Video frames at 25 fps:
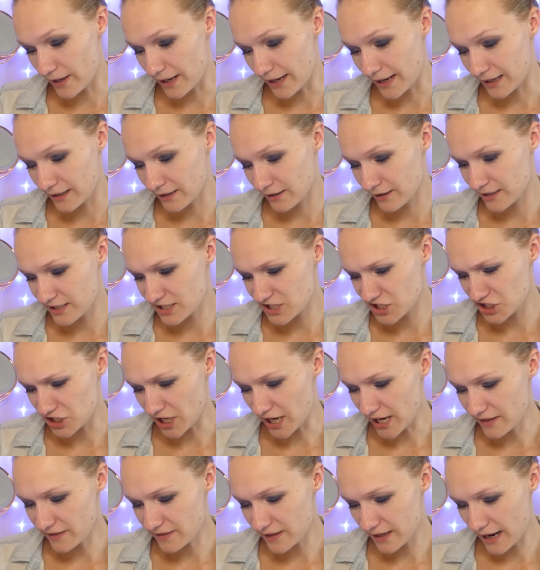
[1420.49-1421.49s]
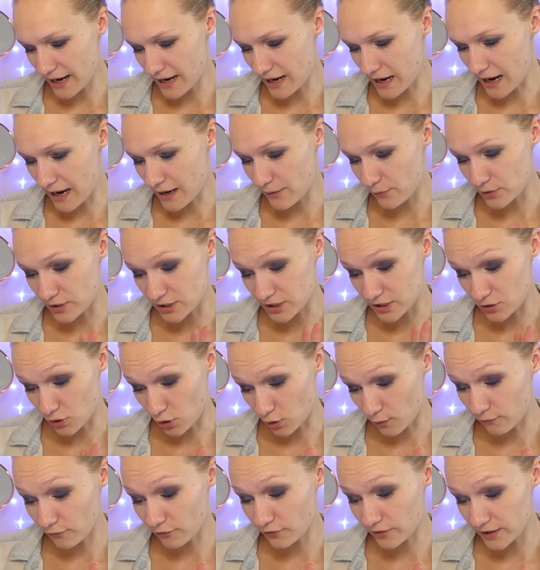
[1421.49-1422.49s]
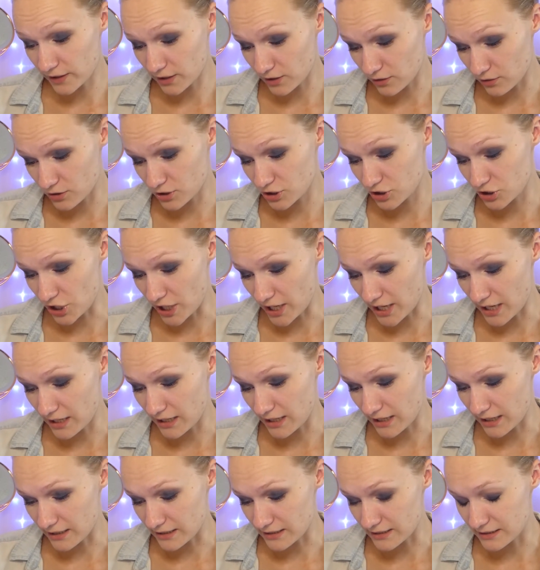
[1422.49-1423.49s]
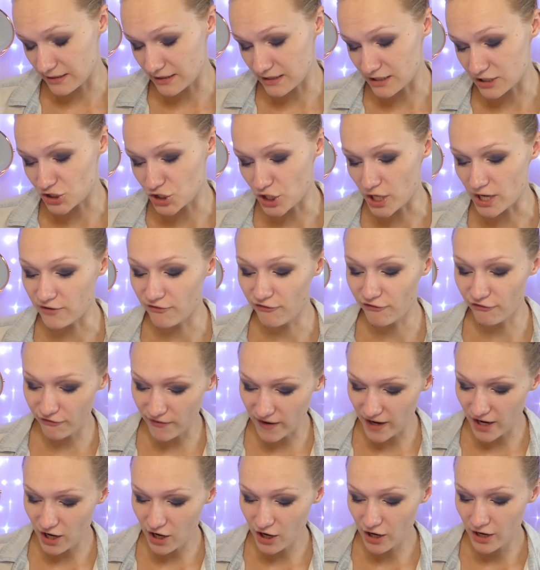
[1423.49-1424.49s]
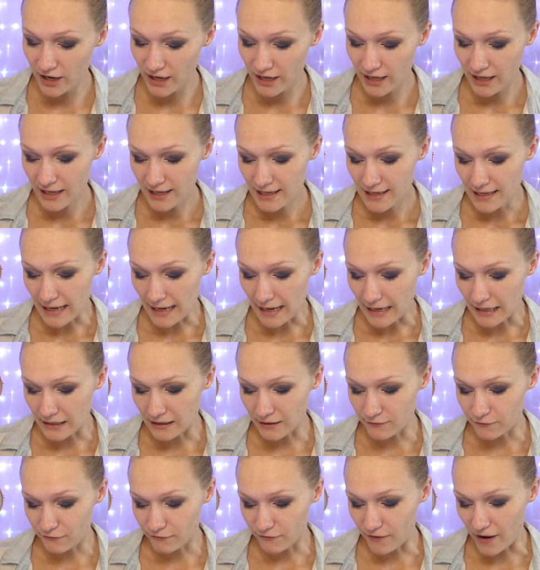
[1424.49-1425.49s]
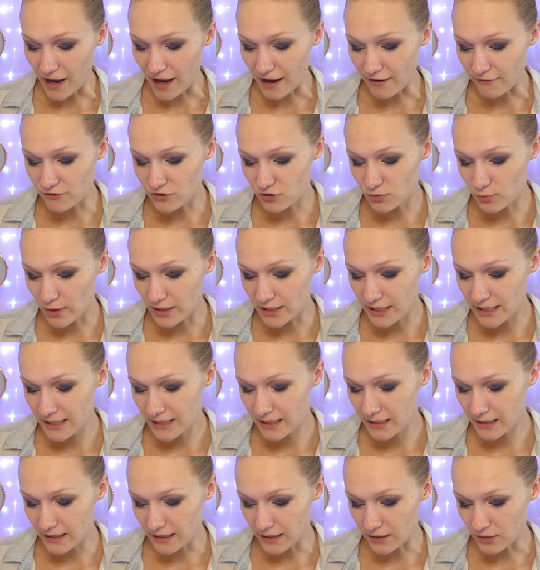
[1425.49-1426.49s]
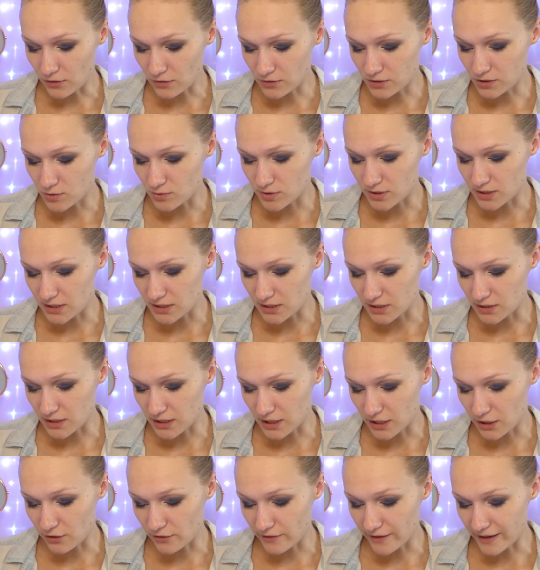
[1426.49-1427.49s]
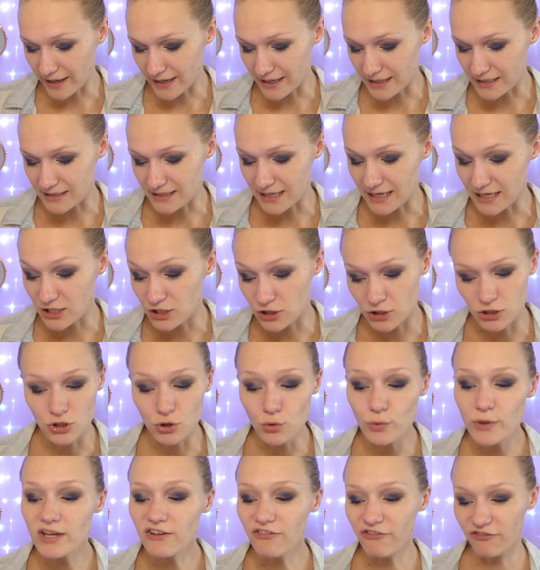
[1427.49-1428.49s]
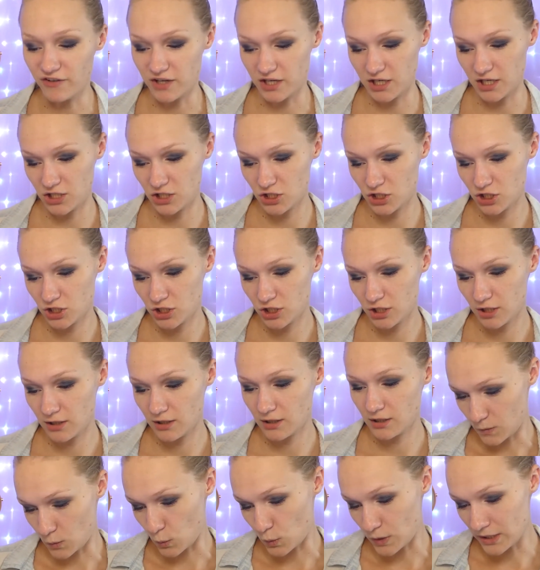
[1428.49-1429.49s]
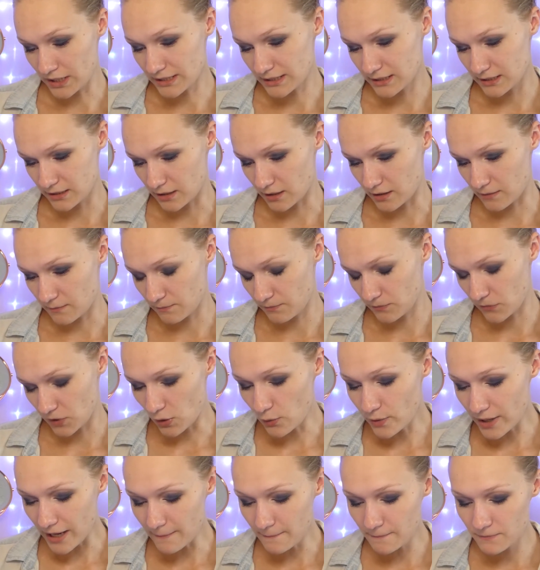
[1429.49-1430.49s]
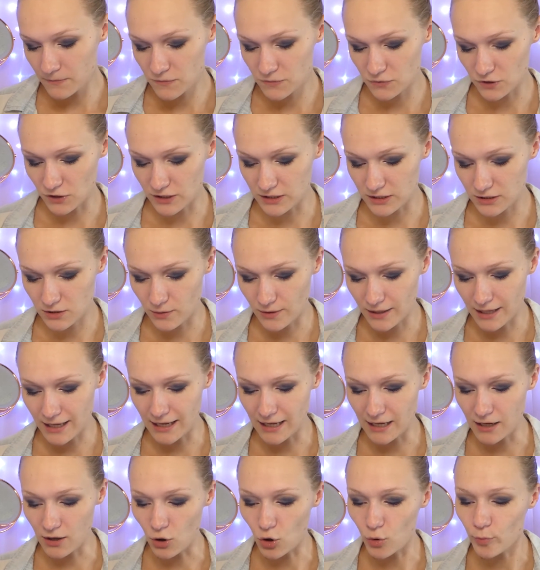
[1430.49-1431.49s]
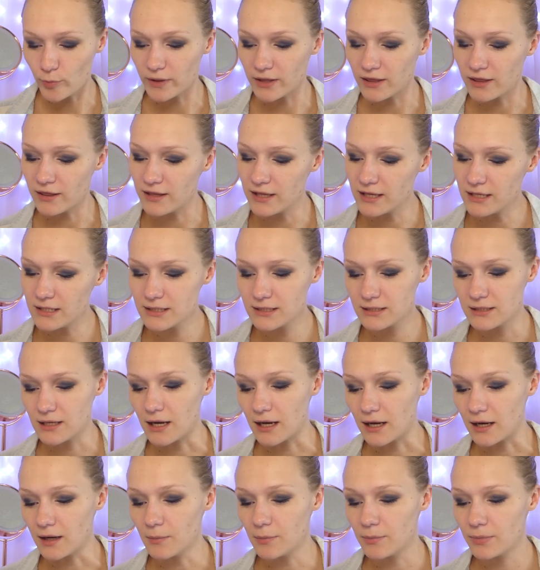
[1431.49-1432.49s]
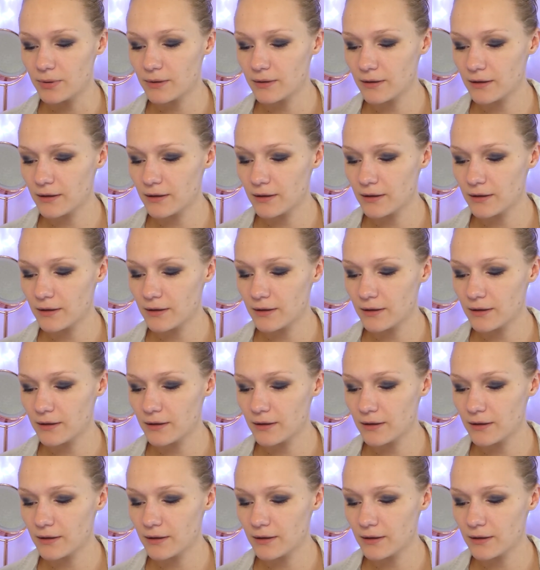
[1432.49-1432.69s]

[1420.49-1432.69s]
And the shade that I got, which is hopefully a good shade, is the shade Fair in 520. It also says on here that it has a dewy finish. Awesome. Okay, so let's go ahead, open this up.